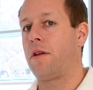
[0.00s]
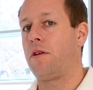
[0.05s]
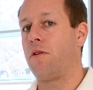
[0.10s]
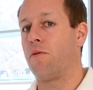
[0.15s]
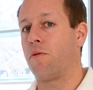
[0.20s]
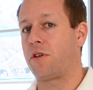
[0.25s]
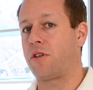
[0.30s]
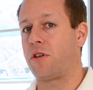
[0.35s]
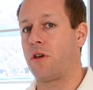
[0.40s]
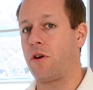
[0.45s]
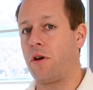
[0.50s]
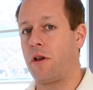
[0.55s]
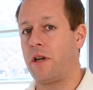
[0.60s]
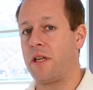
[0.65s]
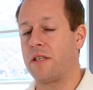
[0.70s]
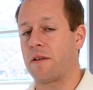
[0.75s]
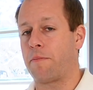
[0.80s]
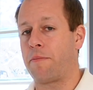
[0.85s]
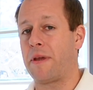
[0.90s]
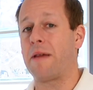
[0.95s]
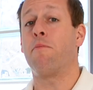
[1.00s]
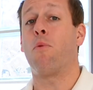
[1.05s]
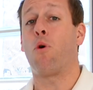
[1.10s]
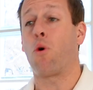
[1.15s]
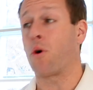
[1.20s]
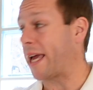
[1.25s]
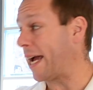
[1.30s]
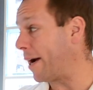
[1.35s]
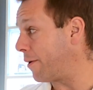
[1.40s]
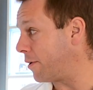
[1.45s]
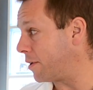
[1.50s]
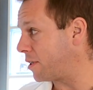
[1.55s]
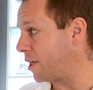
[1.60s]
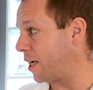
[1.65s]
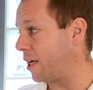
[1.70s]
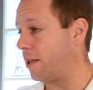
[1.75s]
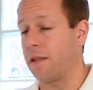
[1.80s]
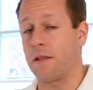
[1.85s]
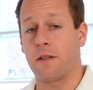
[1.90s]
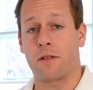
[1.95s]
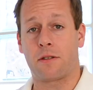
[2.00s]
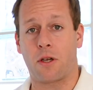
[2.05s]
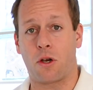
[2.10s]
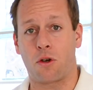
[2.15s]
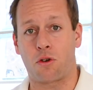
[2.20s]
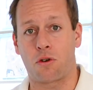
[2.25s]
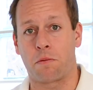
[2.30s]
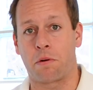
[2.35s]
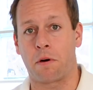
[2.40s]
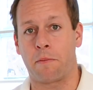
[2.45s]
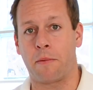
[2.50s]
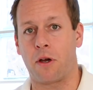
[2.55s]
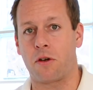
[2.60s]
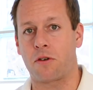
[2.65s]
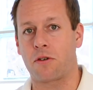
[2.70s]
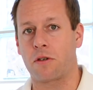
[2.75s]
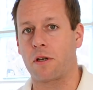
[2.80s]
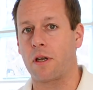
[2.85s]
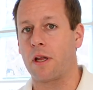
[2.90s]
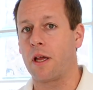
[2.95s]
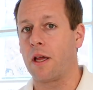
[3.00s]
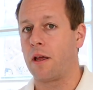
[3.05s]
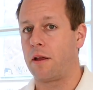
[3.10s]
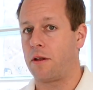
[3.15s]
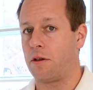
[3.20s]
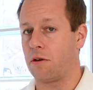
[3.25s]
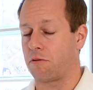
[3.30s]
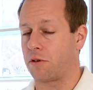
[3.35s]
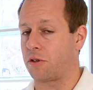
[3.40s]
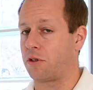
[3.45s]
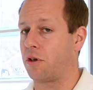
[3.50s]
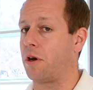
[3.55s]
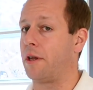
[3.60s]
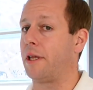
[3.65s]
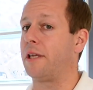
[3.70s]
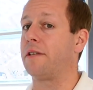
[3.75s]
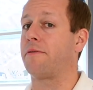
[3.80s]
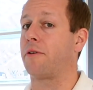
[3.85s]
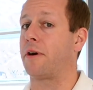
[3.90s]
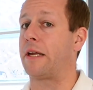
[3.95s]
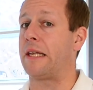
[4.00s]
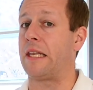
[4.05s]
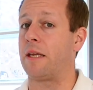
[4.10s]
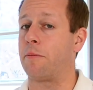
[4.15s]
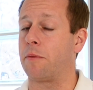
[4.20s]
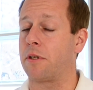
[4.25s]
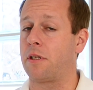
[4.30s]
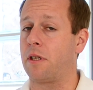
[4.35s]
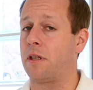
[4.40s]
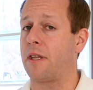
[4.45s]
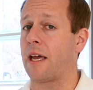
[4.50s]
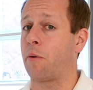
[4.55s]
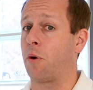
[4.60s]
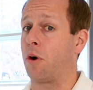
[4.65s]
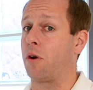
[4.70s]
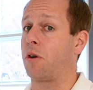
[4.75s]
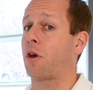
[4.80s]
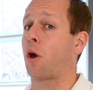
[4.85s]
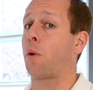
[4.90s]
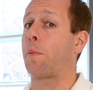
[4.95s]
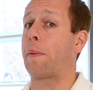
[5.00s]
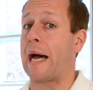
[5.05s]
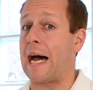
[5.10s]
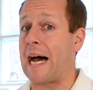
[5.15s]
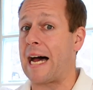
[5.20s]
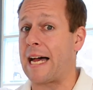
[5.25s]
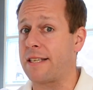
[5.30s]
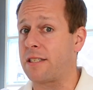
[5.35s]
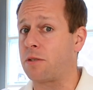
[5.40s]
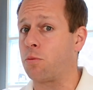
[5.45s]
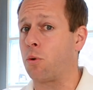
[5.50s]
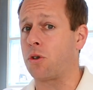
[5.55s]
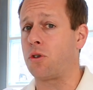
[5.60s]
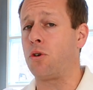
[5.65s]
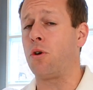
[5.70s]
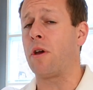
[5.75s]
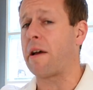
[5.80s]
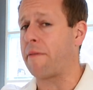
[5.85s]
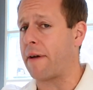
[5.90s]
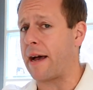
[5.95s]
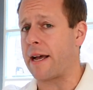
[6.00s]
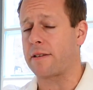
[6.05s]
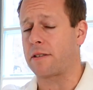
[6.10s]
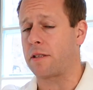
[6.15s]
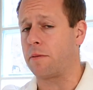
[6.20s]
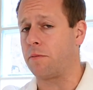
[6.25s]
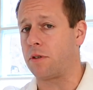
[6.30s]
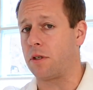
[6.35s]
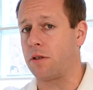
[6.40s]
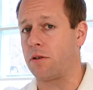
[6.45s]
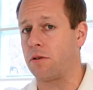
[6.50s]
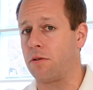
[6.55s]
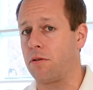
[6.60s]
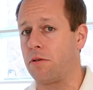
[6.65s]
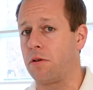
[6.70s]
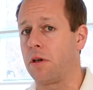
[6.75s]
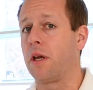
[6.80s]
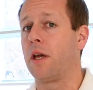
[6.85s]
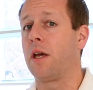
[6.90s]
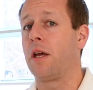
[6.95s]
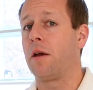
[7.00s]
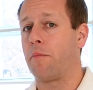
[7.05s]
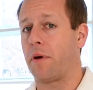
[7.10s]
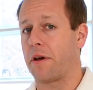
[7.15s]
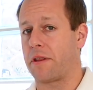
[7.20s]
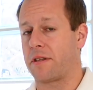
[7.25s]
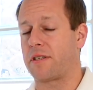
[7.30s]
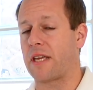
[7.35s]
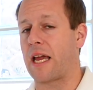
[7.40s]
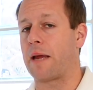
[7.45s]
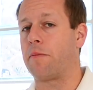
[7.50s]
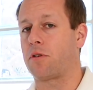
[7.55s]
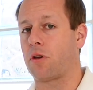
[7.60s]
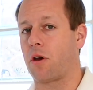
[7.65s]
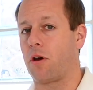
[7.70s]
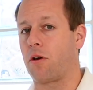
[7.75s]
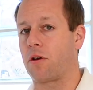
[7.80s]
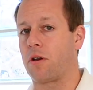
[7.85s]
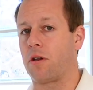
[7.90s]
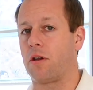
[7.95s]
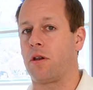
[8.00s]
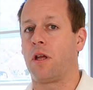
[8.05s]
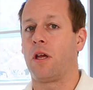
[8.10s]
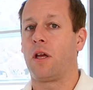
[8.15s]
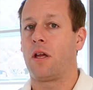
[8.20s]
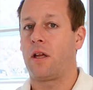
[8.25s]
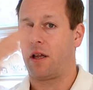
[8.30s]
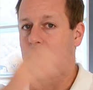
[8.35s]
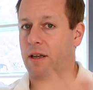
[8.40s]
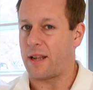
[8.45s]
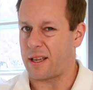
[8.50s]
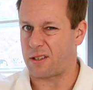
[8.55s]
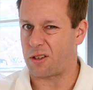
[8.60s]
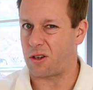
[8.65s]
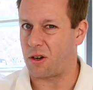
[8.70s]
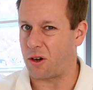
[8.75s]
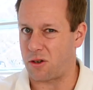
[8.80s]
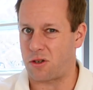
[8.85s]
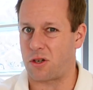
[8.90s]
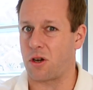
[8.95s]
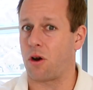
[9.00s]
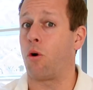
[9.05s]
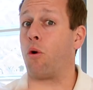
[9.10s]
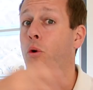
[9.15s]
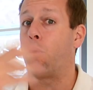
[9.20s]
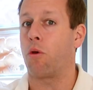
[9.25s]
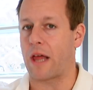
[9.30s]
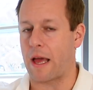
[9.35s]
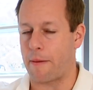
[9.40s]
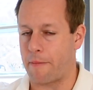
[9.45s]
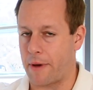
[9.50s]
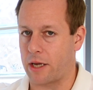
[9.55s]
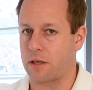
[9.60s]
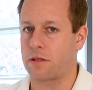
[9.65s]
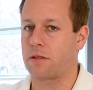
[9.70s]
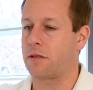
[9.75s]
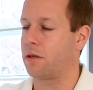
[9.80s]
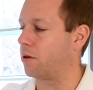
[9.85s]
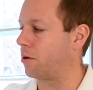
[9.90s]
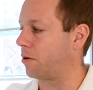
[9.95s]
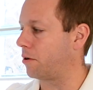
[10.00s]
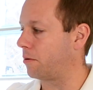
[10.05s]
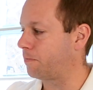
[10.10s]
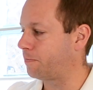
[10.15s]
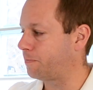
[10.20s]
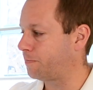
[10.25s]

Your return is a bit more guaranteed than the social promotion. Your return is very limited. They won't go past what you have asked them to do. By the same token, it doesn't cost you all that much to do.